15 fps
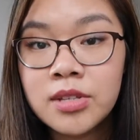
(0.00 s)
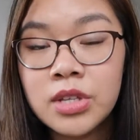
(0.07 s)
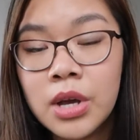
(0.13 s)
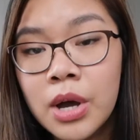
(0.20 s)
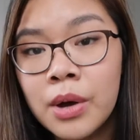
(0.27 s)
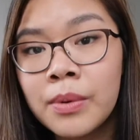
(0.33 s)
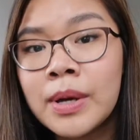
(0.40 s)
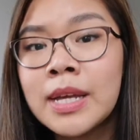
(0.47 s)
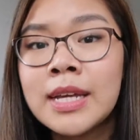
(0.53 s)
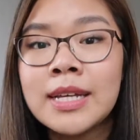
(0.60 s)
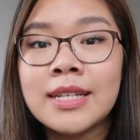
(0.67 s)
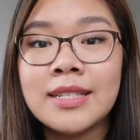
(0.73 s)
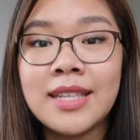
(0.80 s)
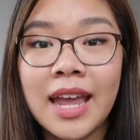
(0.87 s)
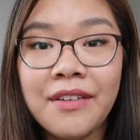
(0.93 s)
So
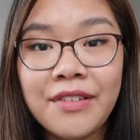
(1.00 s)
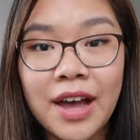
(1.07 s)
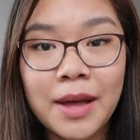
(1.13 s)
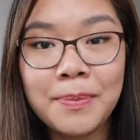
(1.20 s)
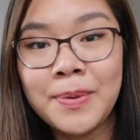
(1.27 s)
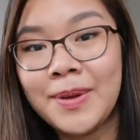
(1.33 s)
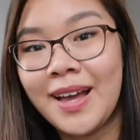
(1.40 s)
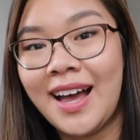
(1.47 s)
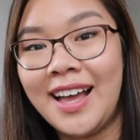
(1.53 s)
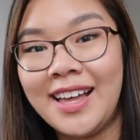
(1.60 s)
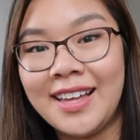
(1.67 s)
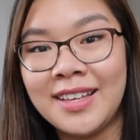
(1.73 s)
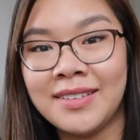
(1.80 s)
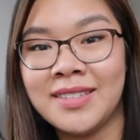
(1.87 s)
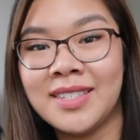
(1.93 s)
save up,
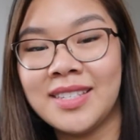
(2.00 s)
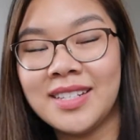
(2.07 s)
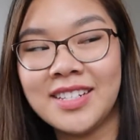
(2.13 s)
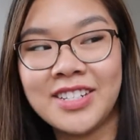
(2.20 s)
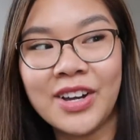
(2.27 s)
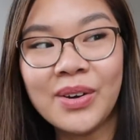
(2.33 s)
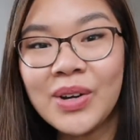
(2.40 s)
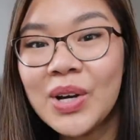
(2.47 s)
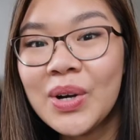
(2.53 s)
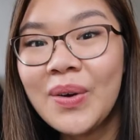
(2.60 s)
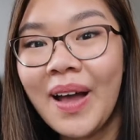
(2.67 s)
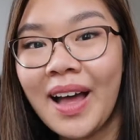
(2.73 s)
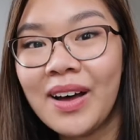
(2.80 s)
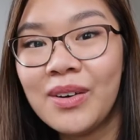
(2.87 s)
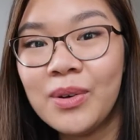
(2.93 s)
don't go
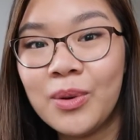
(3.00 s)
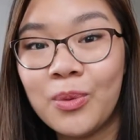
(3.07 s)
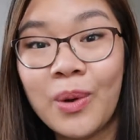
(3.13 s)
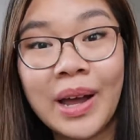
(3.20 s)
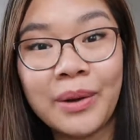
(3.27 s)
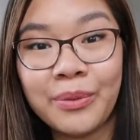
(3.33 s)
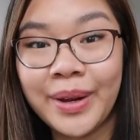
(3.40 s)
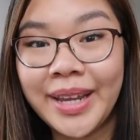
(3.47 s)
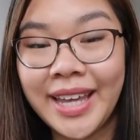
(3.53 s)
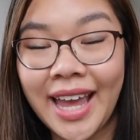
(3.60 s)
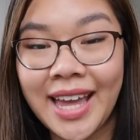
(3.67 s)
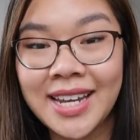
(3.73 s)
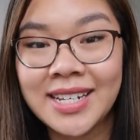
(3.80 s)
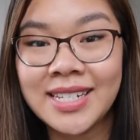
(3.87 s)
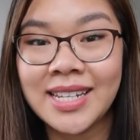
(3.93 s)
out one
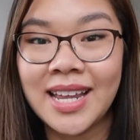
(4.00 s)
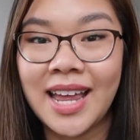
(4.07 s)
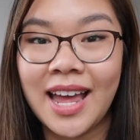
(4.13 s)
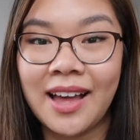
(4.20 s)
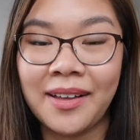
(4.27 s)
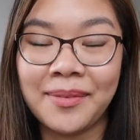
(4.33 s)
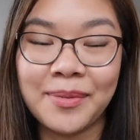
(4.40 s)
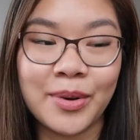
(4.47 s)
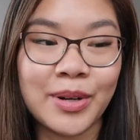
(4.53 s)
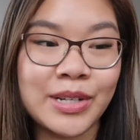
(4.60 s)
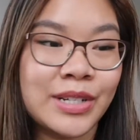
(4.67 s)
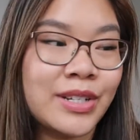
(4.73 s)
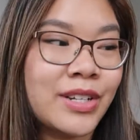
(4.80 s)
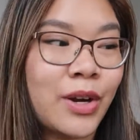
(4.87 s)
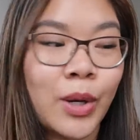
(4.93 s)
weekend
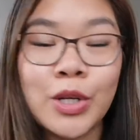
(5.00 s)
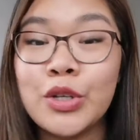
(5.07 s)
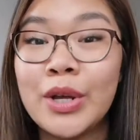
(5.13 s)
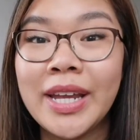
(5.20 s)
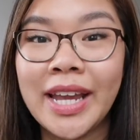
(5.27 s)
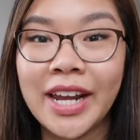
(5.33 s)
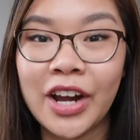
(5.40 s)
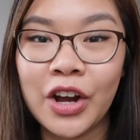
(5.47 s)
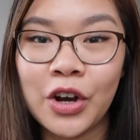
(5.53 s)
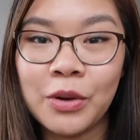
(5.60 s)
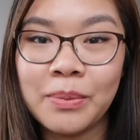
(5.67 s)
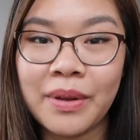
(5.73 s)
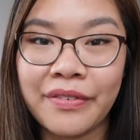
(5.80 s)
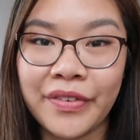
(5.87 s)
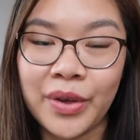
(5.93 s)
or drink at
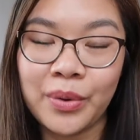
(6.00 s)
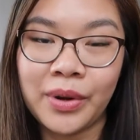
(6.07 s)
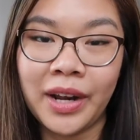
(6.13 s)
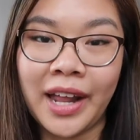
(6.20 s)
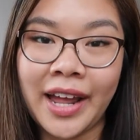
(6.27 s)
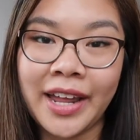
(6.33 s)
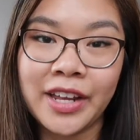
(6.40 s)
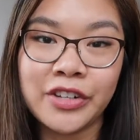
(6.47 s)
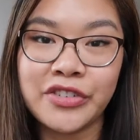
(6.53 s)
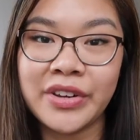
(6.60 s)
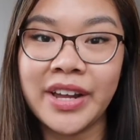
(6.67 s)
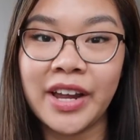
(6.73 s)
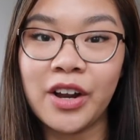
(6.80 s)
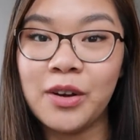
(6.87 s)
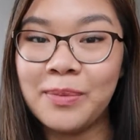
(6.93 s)
home if you'd like.
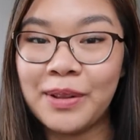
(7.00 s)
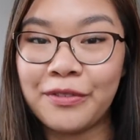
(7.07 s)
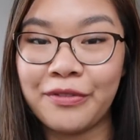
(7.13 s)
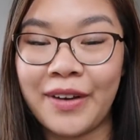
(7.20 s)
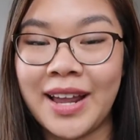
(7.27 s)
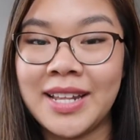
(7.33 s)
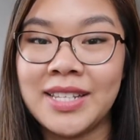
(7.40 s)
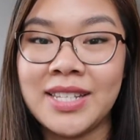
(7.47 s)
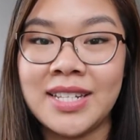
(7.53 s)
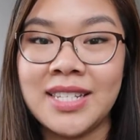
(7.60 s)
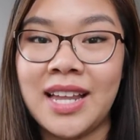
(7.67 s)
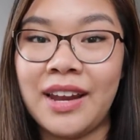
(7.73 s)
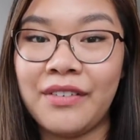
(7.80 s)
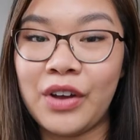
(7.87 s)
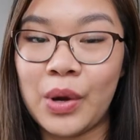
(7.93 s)
Drink at home with friends
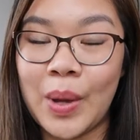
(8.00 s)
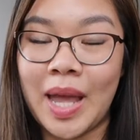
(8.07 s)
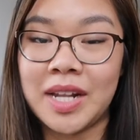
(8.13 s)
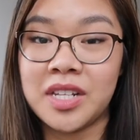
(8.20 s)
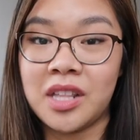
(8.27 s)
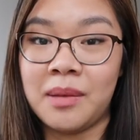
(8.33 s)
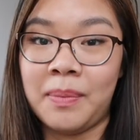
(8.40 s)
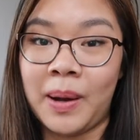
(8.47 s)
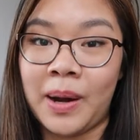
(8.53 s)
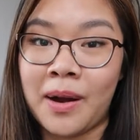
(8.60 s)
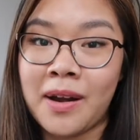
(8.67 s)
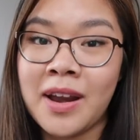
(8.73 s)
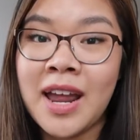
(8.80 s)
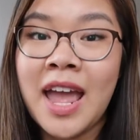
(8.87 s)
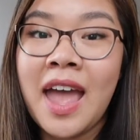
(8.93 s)
instead of going out to the
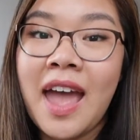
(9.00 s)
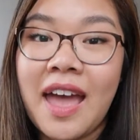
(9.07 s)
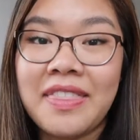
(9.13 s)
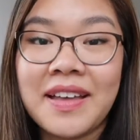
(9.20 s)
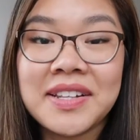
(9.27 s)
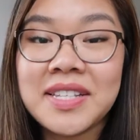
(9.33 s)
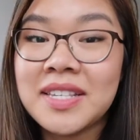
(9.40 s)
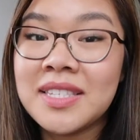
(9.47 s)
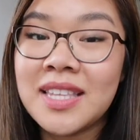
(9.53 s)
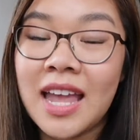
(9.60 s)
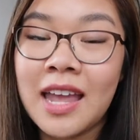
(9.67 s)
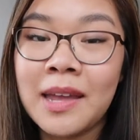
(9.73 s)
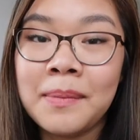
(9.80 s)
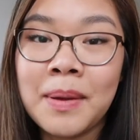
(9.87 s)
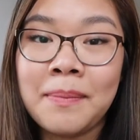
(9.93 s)
bar. And that's the
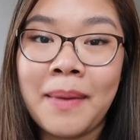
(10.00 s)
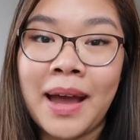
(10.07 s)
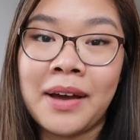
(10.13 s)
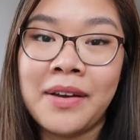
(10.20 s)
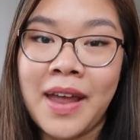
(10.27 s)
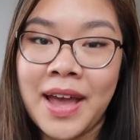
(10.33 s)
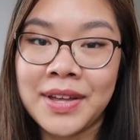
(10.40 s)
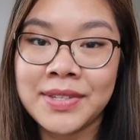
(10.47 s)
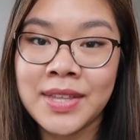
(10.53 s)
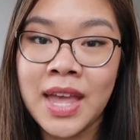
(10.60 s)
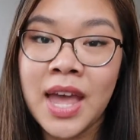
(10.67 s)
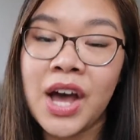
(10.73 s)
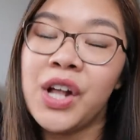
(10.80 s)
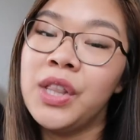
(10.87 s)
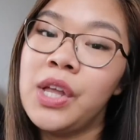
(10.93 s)
same amount as
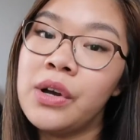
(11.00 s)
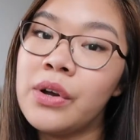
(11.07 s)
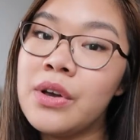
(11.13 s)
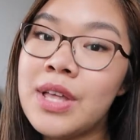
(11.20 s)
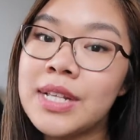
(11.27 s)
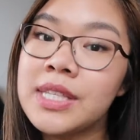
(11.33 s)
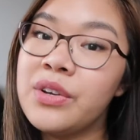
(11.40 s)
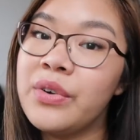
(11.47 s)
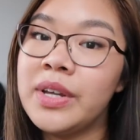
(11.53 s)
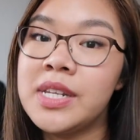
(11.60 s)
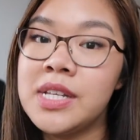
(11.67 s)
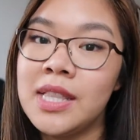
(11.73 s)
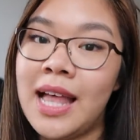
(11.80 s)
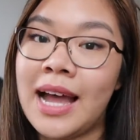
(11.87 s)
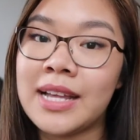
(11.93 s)
a logo that's going
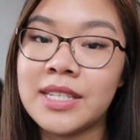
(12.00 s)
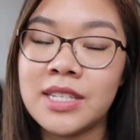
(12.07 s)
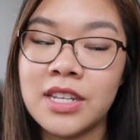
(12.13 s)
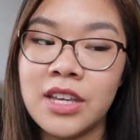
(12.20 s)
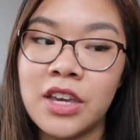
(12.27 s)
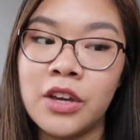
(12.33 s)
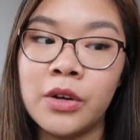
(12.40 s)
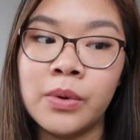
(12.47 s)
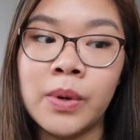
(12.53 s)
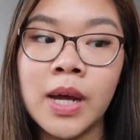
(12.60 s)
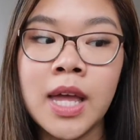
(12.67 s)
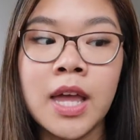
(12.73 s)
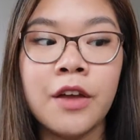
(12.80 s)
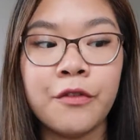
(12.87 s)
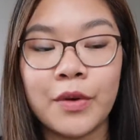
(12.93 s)
to last you
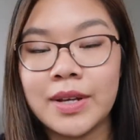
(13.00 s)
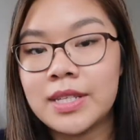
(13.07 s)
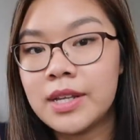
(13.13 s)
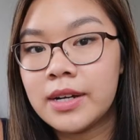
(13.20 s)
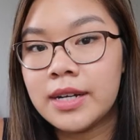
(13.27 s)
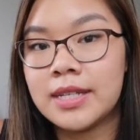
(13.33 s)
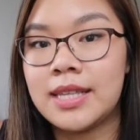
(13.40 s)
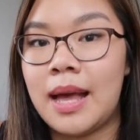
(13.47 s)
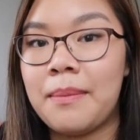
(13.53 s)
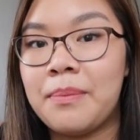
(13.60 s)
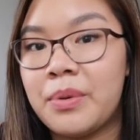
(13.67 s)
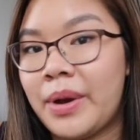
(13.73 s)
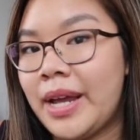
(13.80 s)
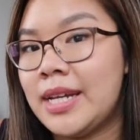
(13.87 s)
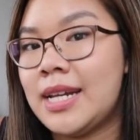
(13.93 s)
for as long as that
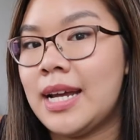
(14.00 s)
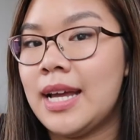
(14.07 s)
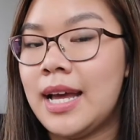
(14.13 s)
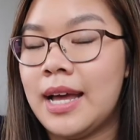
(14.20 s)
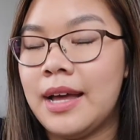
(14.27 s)
brand,